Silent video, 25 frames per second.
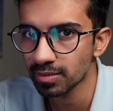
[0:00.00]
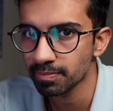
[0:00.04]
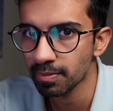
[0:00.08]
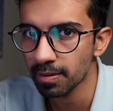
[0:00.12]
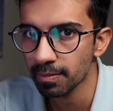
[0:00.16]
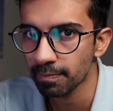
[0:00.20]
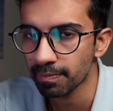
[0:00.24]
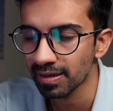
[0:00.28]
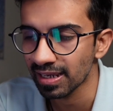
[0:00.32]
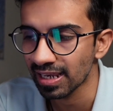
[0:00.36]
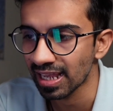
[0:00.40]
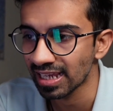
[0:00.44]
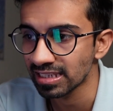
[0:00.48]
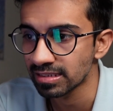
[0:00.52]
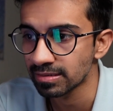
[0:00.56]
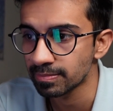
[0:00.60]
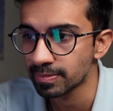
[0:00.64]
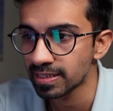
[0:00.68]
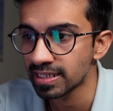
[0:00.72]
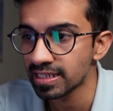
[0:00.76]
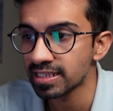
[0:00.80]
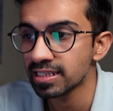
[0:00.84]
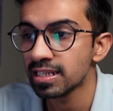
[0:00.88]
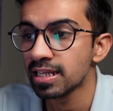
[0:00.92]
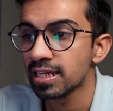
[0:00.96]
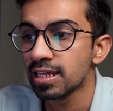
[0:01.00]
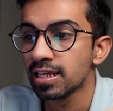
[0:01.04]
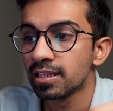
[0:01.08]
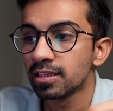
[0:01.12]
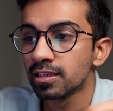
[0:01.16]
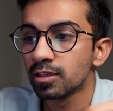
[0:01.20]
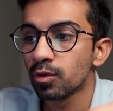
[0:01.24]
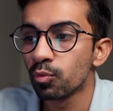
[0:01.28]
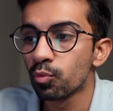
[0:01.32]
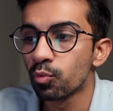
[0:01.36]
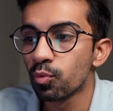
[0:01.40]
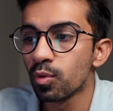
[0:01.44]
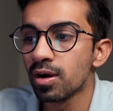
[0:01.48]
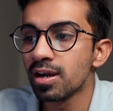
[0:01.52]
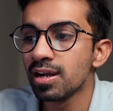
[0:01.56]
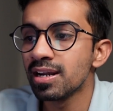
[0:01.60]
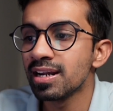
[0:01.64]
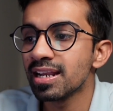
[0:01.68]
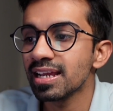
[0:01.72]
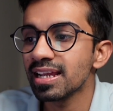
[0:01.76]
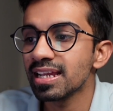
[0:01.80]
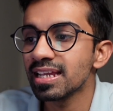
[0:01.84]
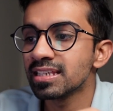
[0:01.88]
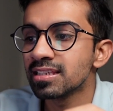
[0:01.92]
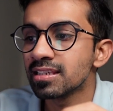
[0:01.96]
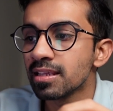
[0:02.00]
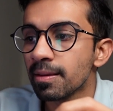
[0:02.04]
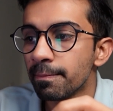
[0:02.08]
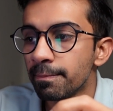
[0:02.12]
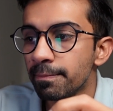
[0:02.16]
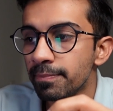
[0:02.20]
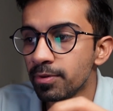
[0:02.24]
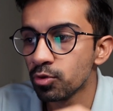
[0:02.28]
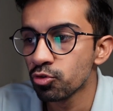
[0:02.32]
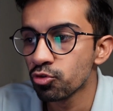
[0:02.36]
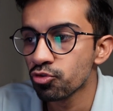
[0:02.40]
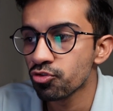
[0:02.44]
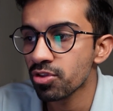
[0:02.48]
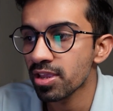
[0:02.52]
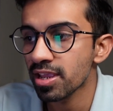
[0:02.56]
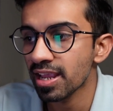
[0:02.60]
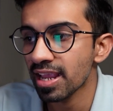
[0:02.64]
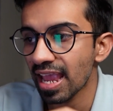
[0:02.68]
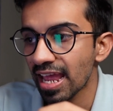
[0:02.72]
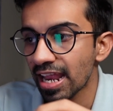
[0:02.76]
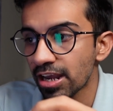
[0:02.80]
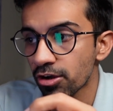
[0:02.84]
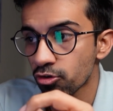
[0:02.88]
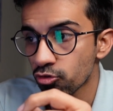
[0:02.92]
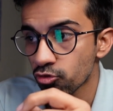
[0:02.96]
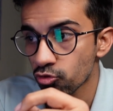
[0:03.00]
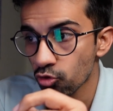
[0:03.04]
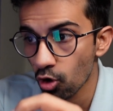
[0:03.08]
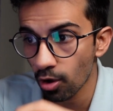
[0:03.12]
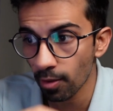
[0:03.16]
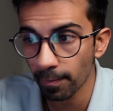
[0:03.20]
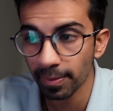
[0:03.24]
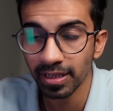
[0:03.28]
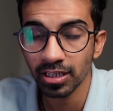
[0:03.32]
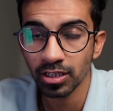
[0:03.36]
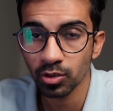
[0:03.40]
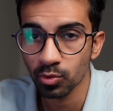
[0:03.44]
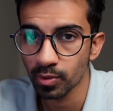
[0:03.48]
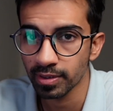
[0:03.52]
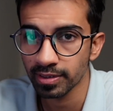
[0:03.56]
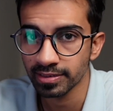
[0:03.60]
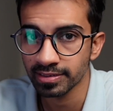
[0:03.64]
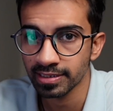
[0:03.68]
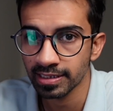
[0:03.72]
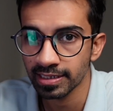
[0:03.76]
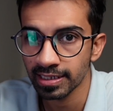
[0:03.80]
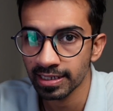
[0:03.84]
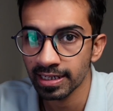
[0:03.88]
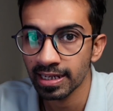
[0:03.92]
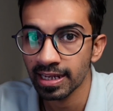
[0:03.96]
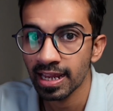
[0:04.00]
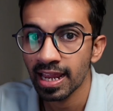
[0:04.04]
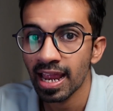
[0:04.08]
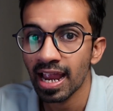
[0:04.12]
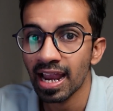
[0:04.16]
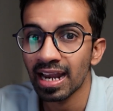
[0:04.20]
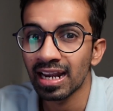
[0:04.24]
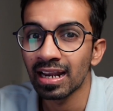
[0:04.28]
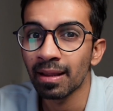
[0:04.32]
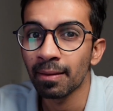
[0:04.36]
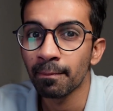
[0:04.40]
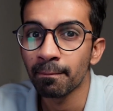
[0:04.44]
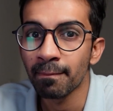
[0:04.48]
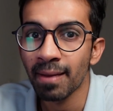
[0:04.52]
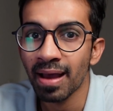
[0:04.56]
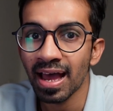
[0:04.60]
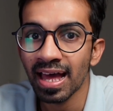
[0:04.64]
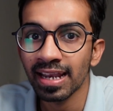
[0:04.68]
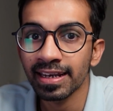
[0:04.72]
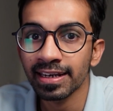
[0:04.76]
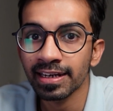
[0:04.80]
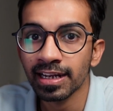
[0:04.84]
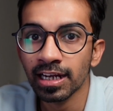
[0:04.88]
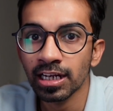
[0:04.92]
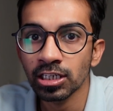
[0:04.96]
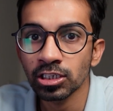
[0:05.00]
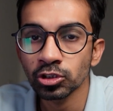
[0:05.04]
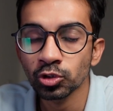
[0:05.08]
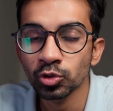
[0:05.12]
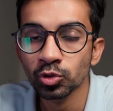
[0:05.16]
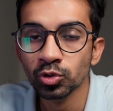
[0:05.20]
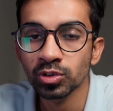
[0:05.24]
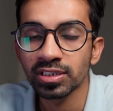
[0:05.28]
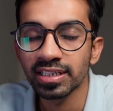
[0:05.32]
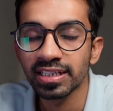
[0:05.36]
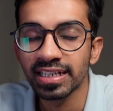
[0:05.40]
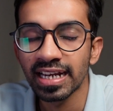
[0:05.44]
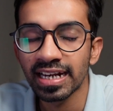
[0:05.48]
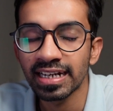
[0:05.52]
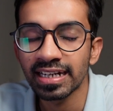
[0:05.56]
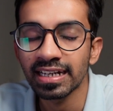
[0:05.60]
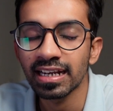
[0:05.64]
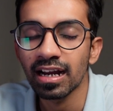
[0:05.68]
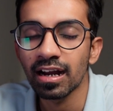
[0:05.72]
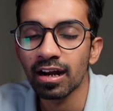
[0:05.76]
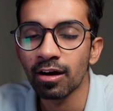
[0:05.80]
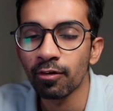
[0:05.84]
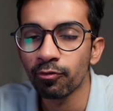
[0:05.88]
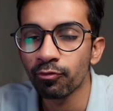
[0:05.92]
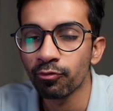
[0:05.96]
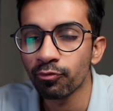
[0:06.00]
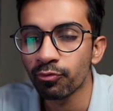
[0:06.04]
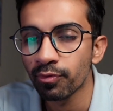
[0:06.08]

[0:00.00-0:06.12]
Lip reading: people has been the world is abusing and robbing USA and America should get a